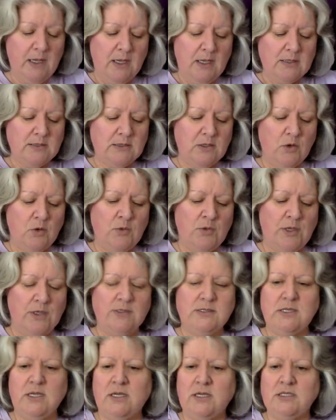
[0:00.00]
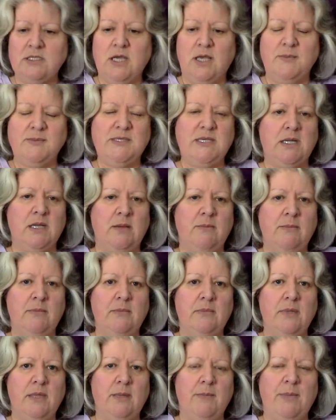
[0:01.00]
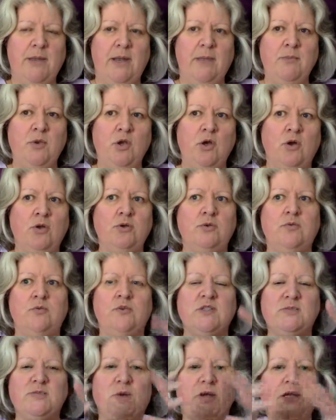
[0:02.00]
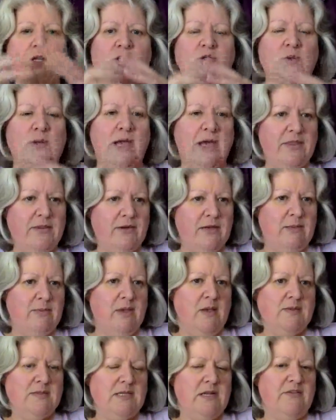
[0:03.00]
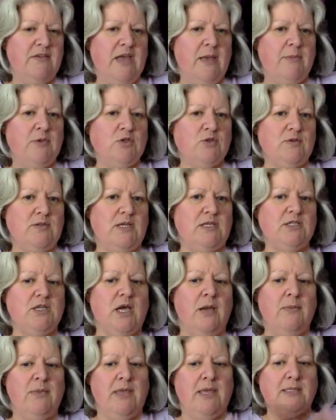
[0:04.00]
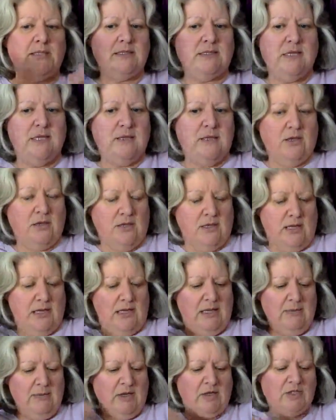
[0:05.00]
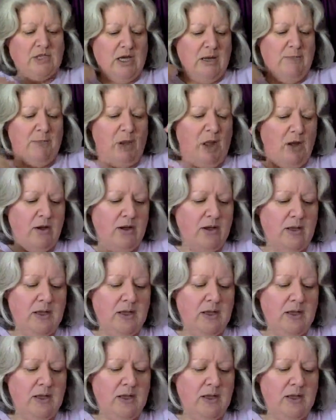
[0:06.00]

So those are the only times that I'm not responding to other emails that have come in during that time. That's in the email time block.